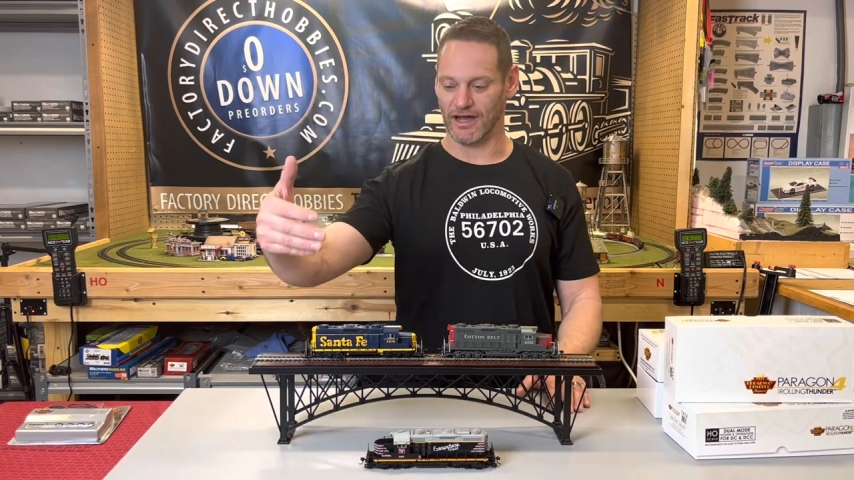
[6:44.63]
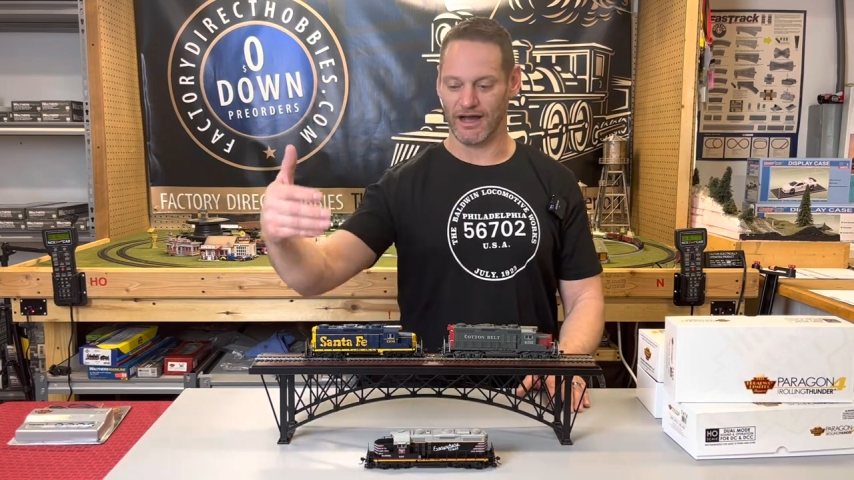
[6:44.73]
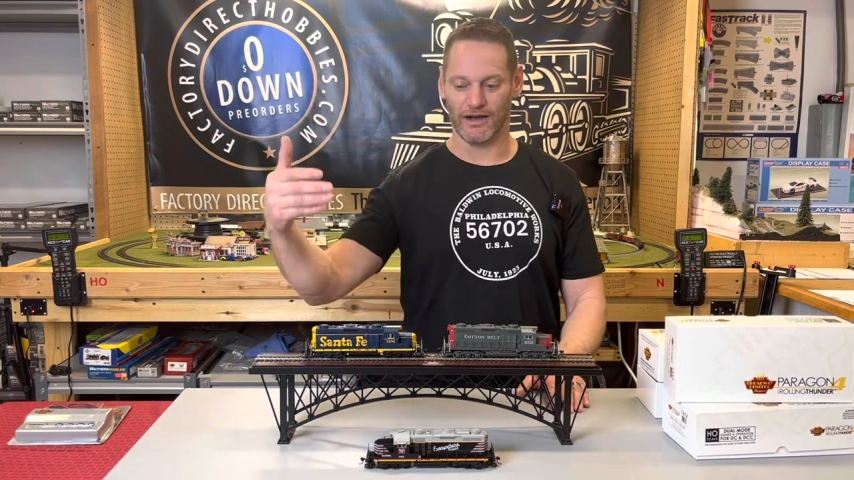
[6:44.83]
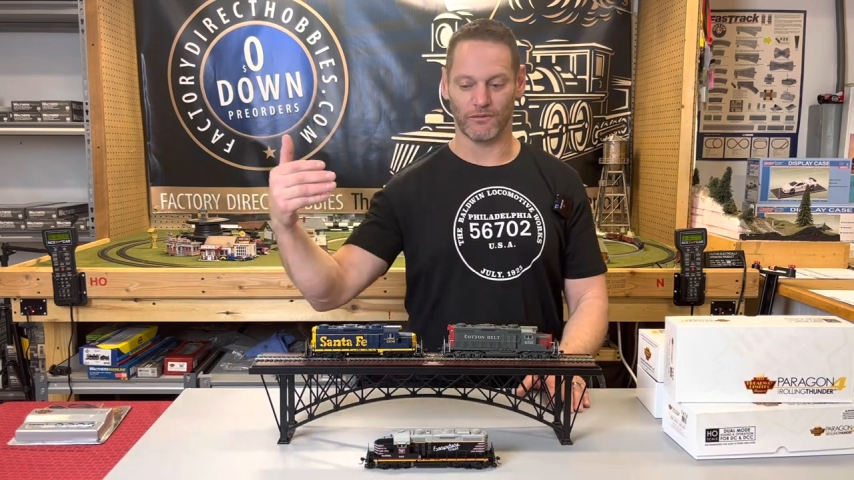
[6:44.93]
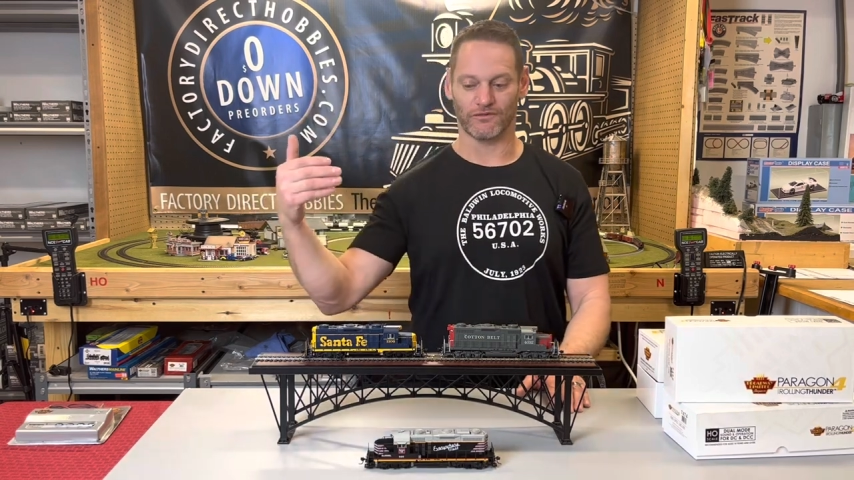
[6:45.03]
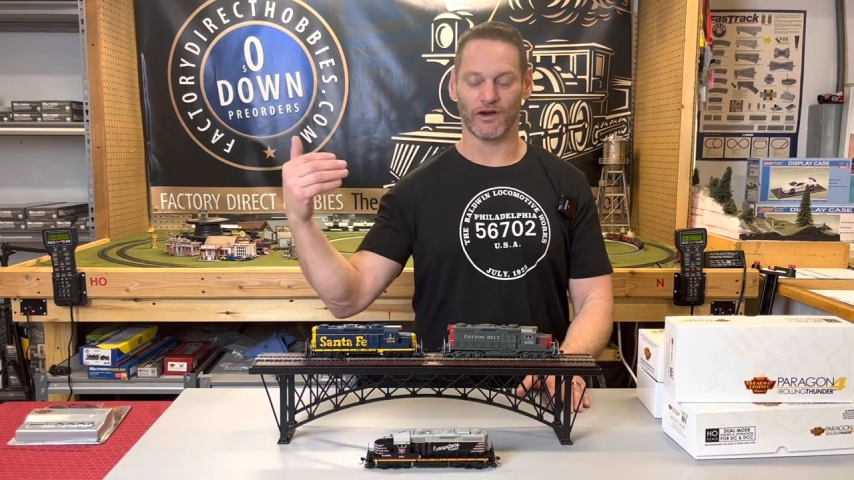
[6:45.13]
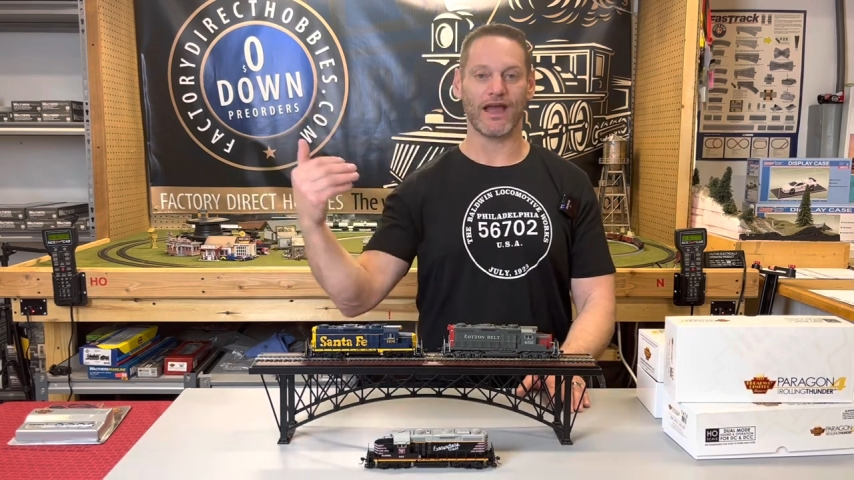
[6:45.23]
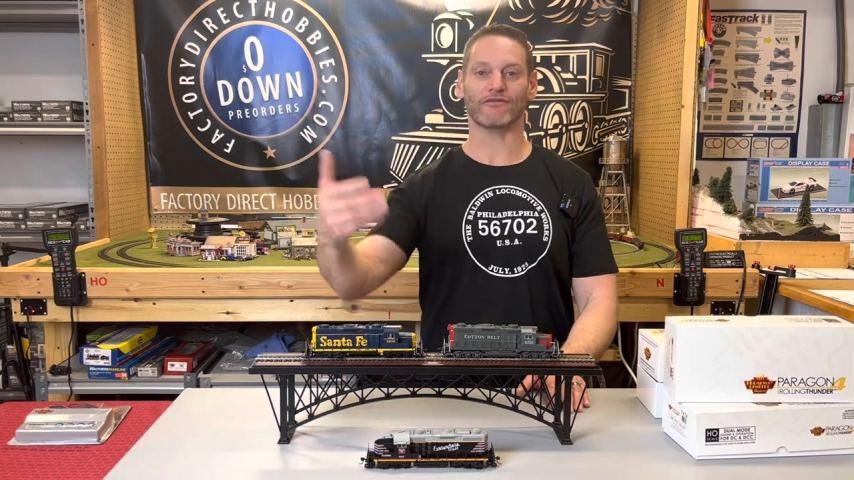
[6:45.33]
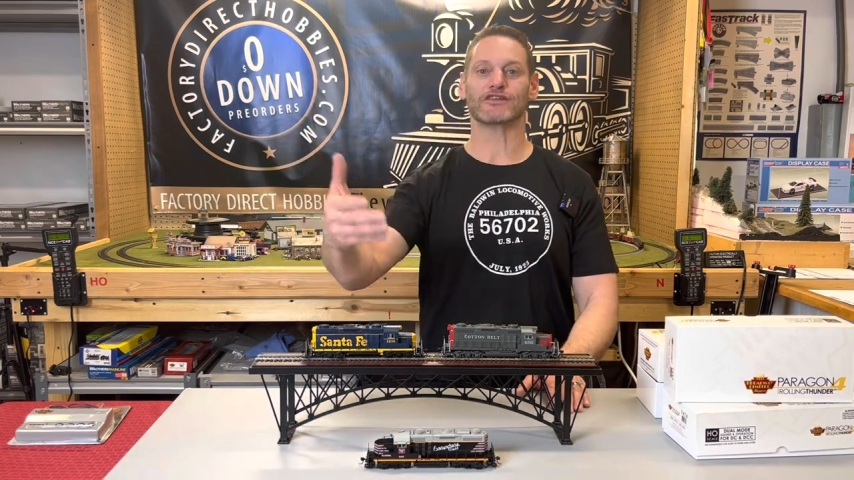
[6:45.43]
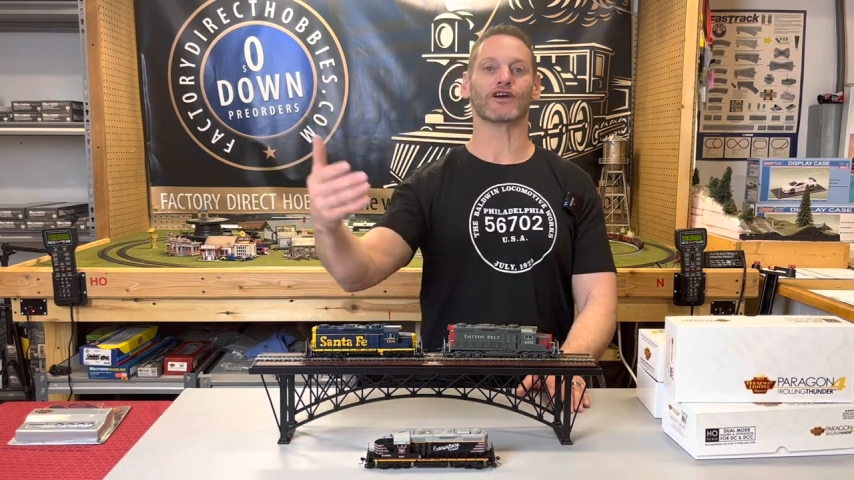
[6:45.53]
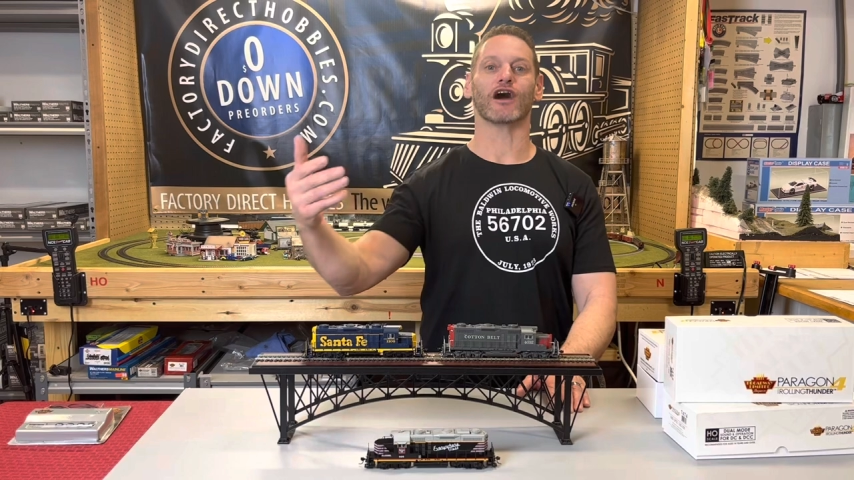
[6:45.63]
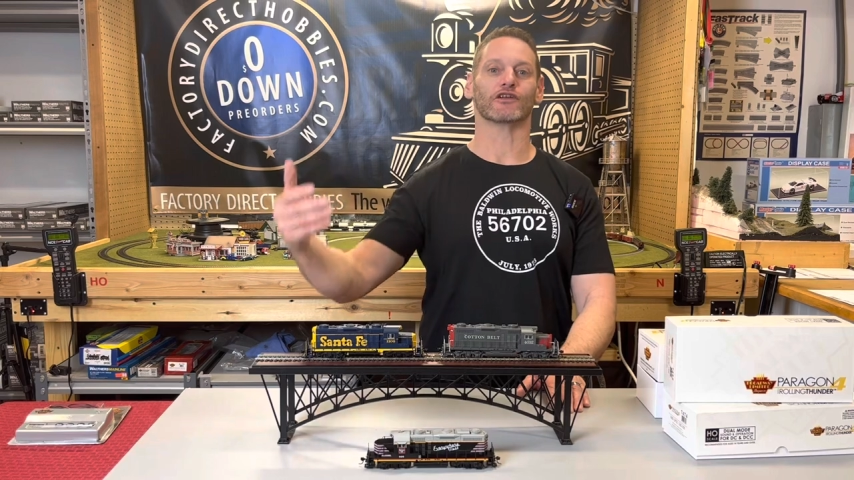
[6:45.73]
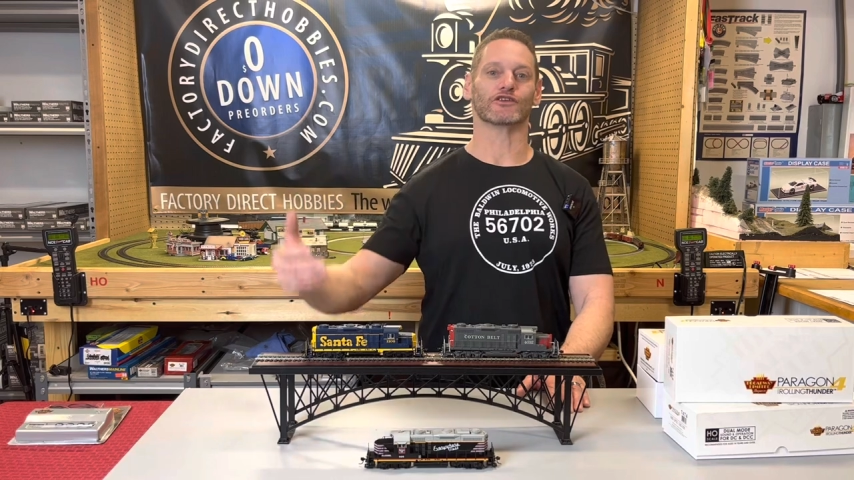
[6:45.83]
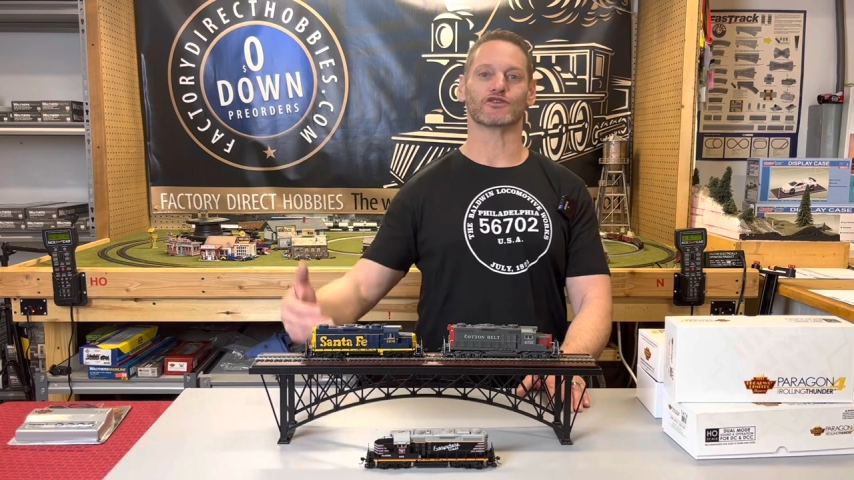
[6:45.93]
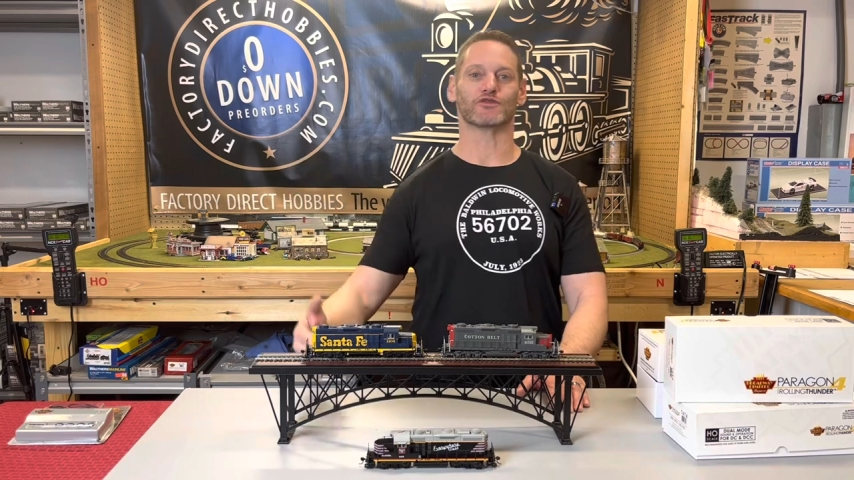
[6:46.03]
for every dollar
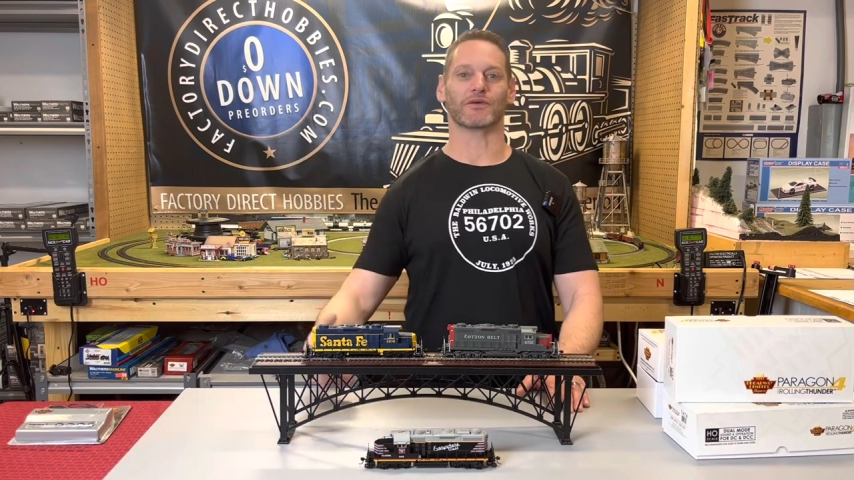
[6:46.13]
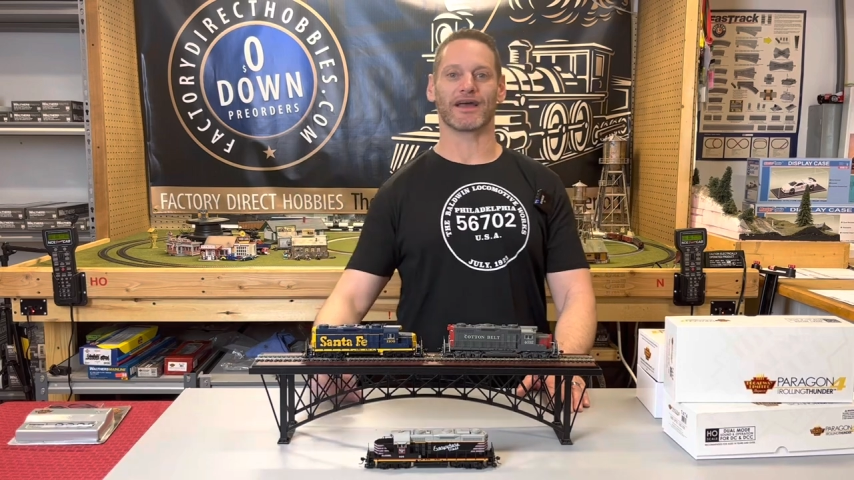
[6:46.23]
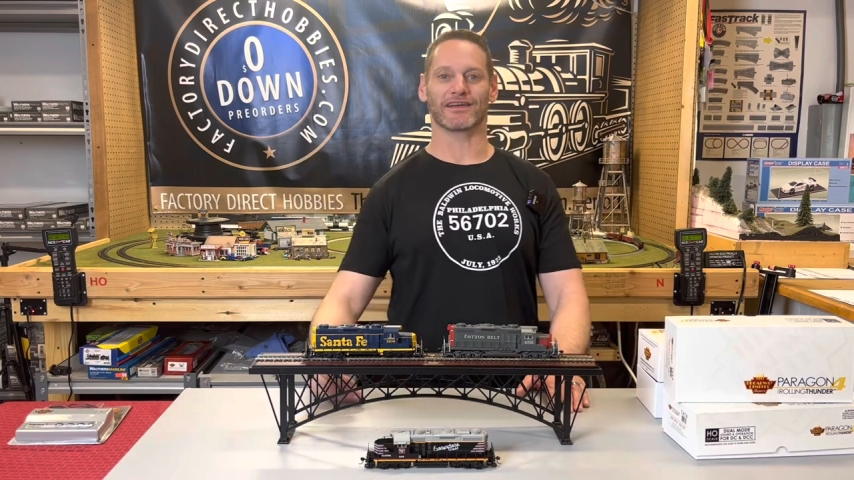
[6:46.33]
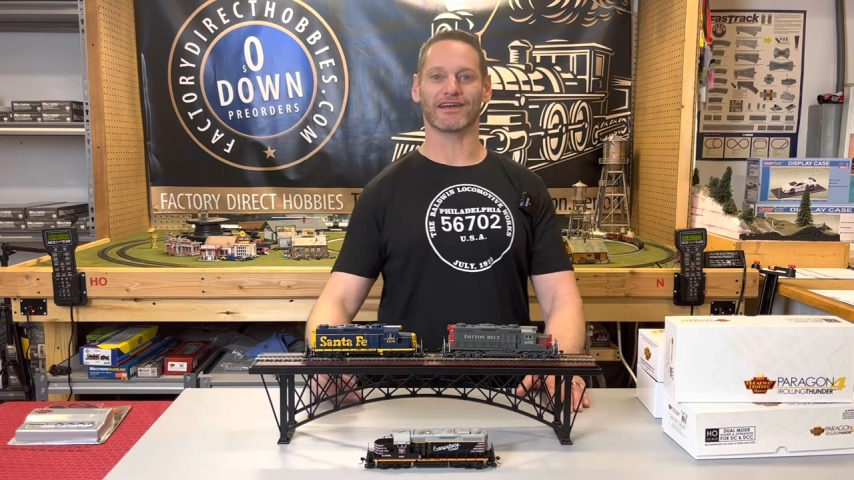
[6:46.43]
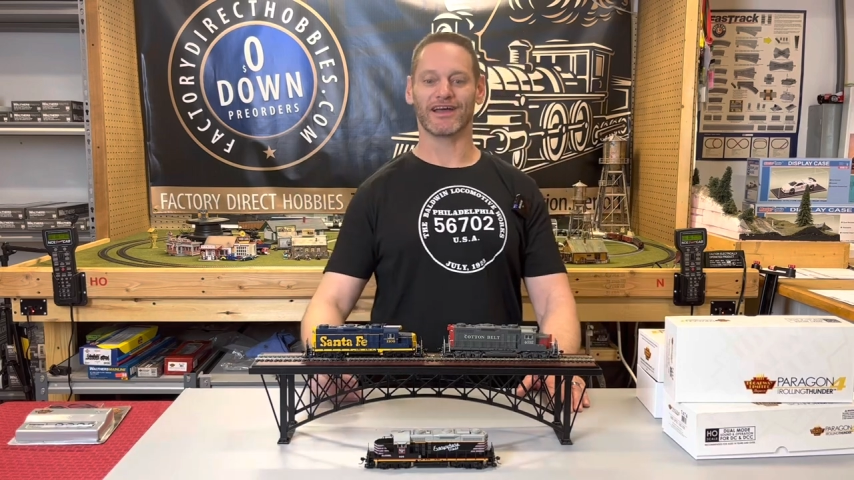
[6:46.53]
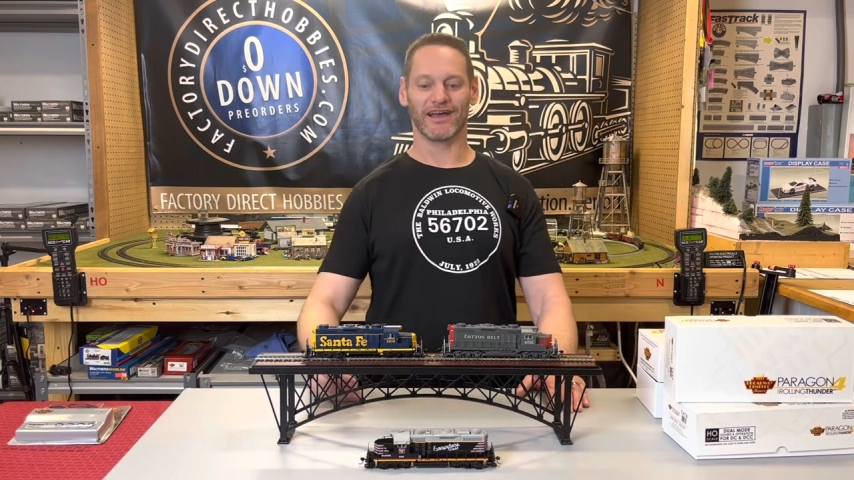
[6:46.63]
you spend.